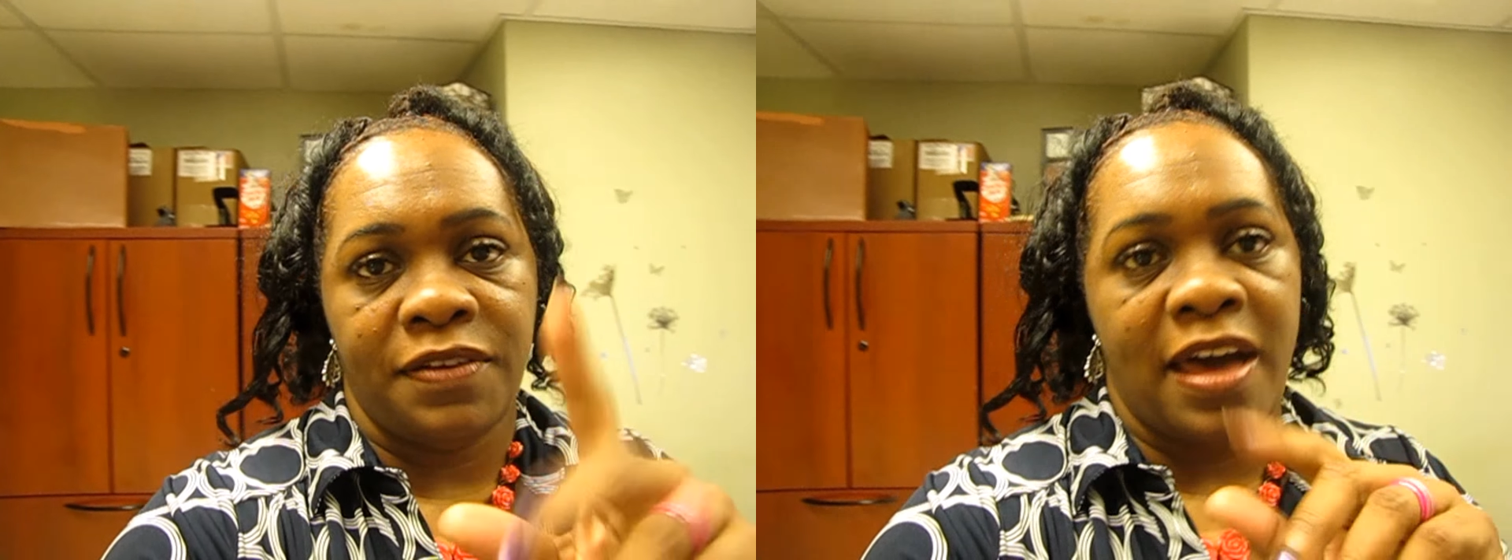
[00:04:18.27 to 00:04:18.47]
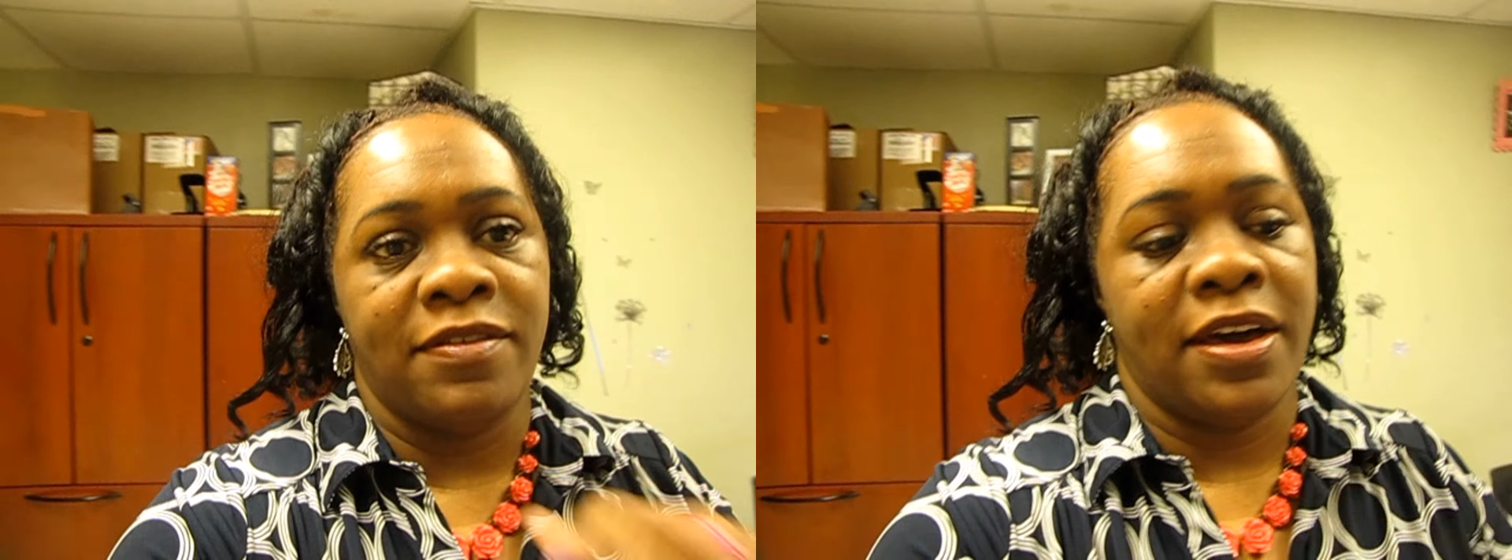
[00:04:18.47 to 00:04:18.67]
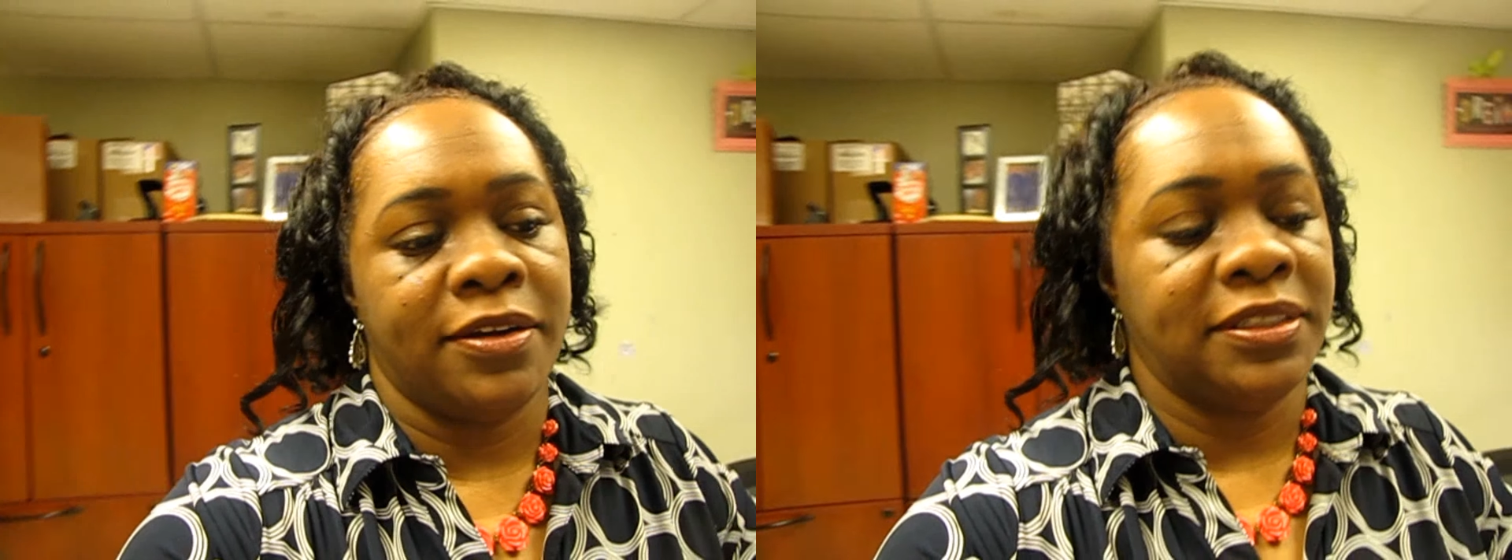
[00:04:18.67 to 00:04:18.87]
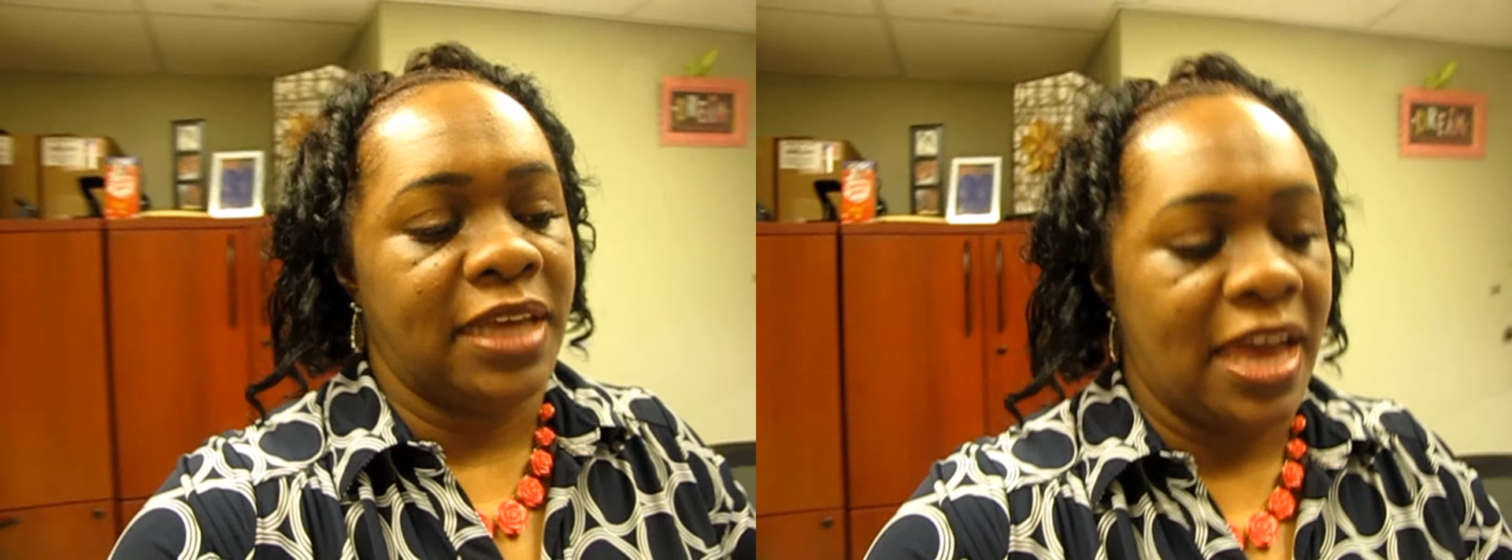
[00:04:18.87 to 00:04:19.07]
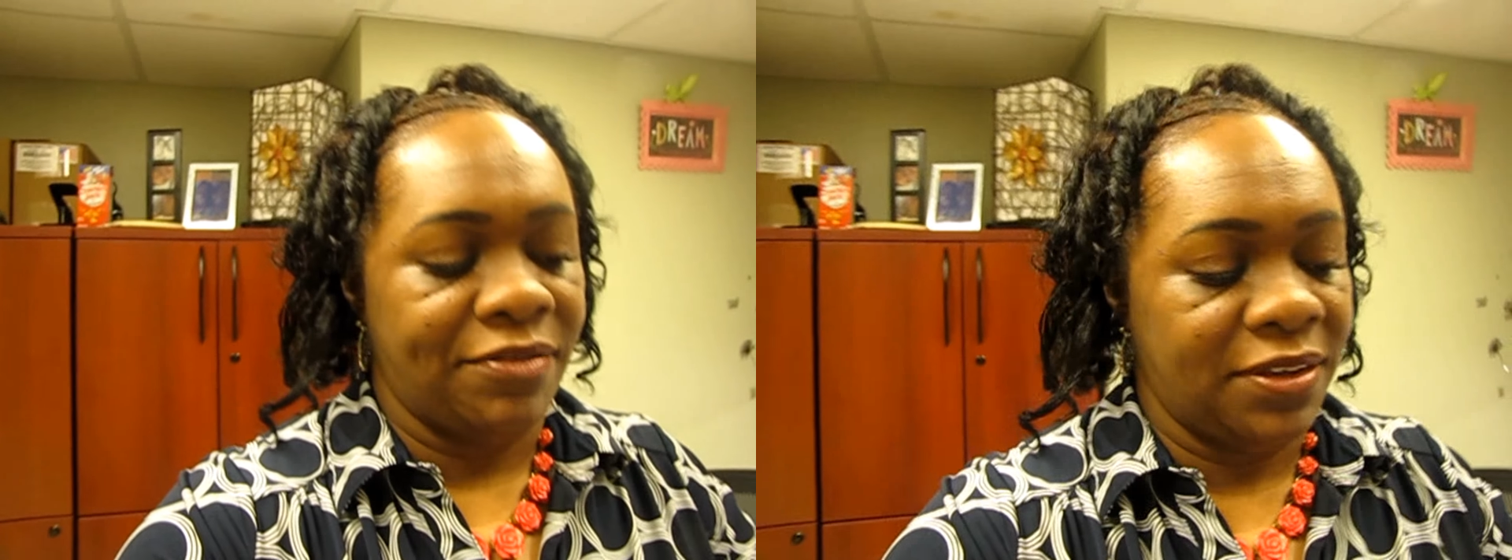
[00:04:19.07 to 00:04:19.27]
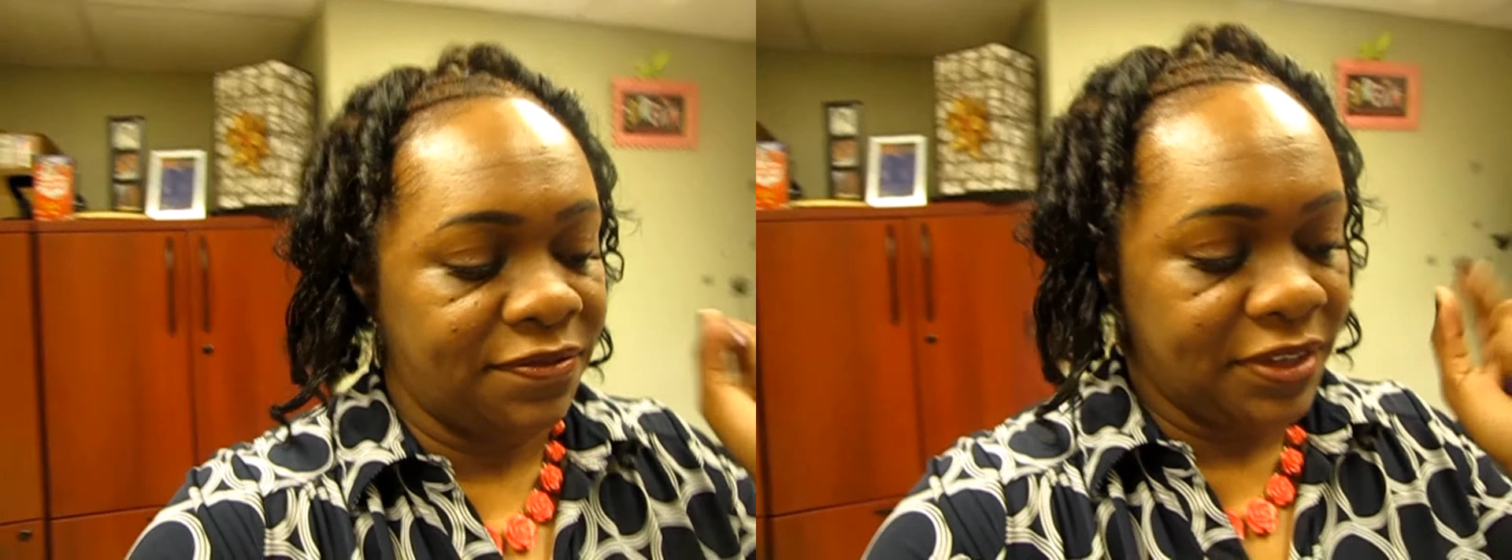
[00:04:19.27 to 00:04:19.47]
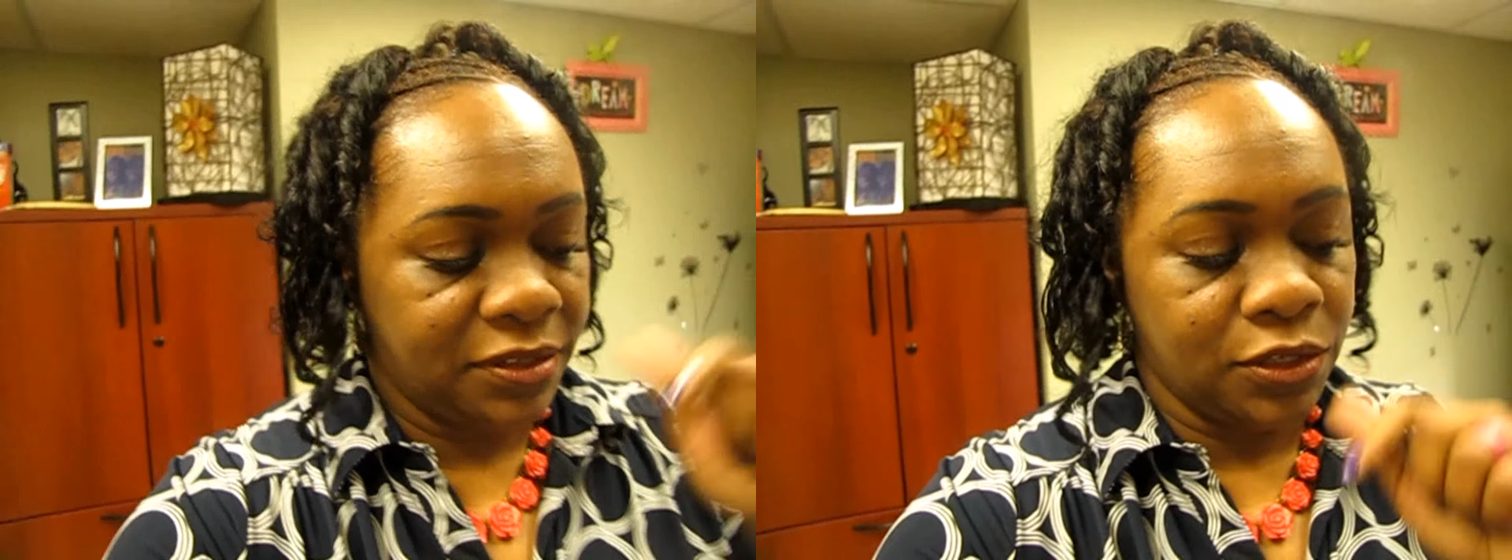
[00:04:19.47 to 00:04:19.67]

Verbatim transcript: five hours. I have an event